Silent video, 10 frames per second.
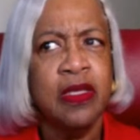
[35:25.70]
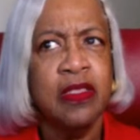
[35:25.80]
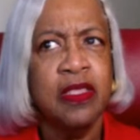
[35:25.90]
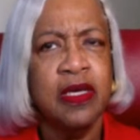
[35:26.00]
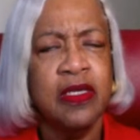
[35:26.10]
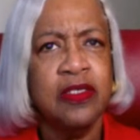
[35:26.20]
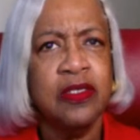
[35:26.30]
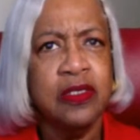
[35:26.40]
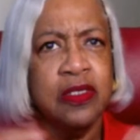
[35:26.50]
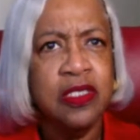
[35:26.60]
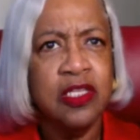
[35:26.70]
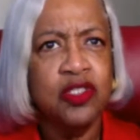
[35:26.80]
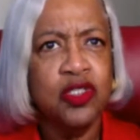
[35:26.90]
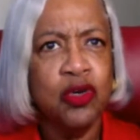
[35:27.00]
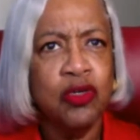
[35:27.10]
the
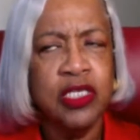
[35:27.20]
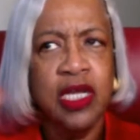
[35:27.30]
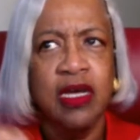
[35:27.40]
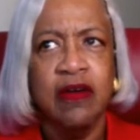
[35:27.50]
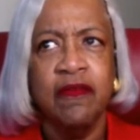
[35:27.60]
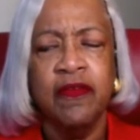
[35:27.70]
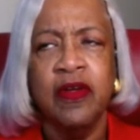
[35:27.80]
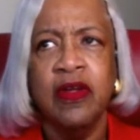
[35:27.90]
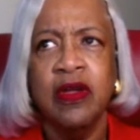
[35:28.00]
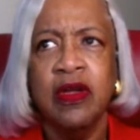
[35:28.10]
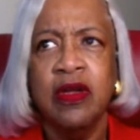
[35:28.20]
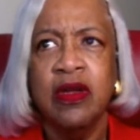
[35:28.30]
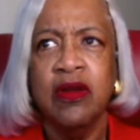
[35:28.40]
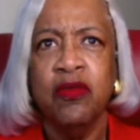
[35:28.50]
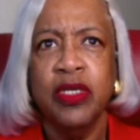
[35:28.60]
church of
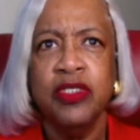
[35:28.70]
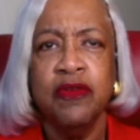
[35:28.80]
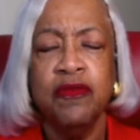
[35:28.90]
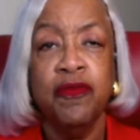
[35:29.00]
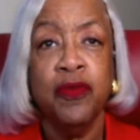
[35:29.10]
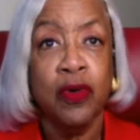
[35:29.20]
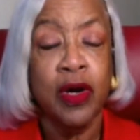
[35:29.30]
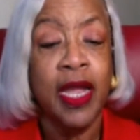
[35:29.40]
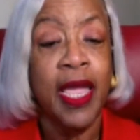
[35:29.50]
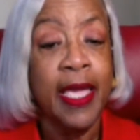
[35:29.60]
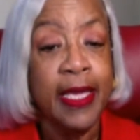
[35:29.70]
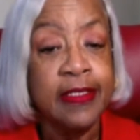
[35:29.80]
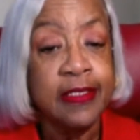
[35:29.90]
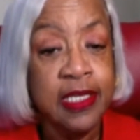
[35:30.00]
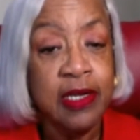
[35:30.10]
Richard, Flora, and
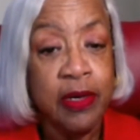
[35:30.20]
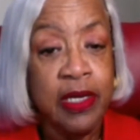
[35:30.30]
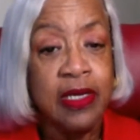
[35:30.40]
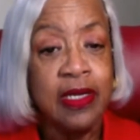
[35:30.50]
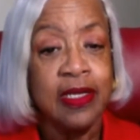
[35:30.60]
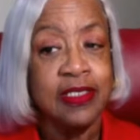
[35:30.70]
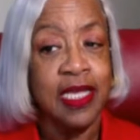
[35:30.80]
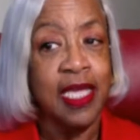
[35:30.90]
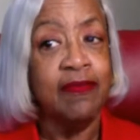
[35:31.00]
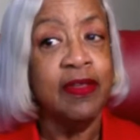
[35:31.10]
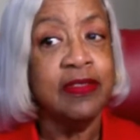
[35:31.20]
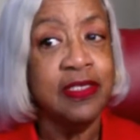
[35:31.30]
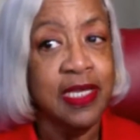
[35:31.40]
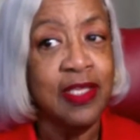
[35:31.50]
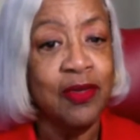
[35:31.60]
Sarah, because I have to
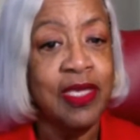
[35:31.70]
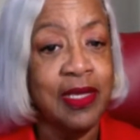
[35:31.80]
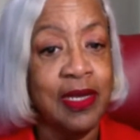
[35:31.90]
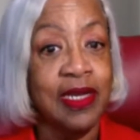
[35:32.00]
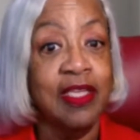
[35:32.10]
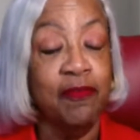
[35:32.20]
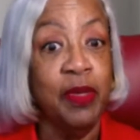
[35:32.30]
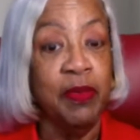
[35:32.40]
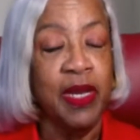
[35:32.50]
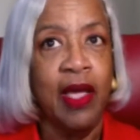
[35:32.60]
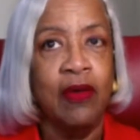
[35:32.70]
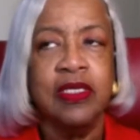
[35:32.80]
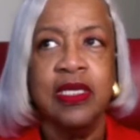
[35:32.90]
say you can't leave people out,